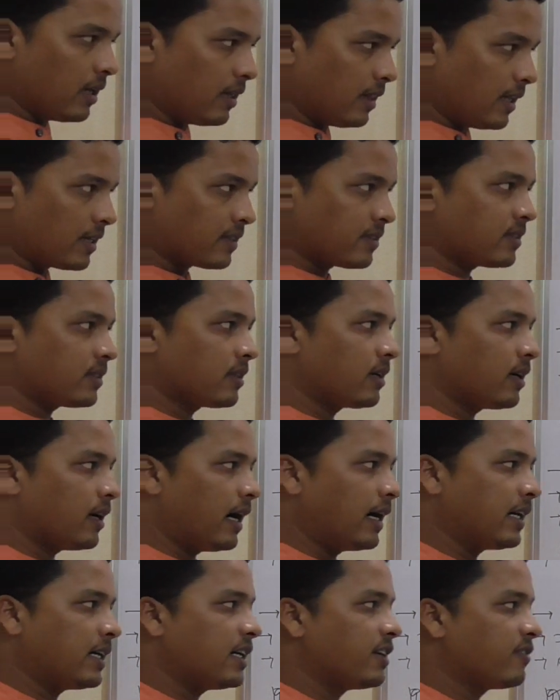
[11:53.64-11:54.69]
Let's
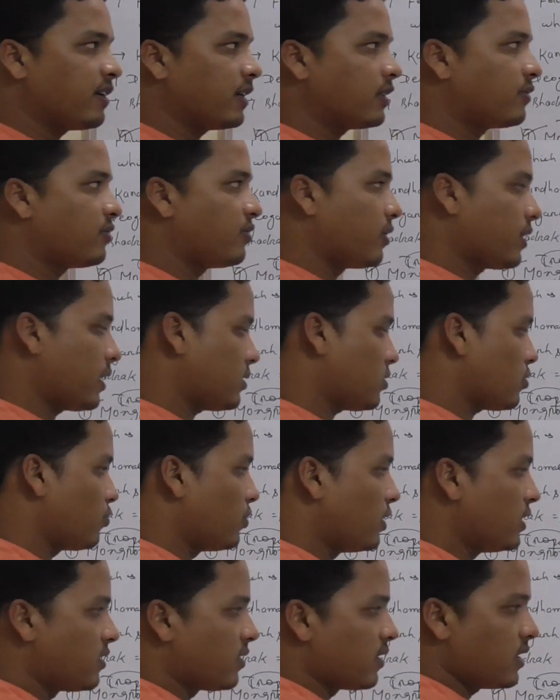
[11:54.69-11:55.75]
identify the forest.
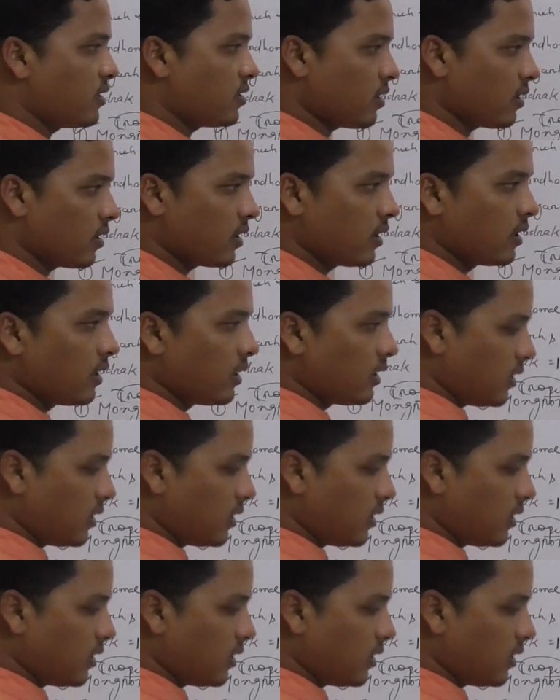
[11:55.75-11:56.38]
Which region?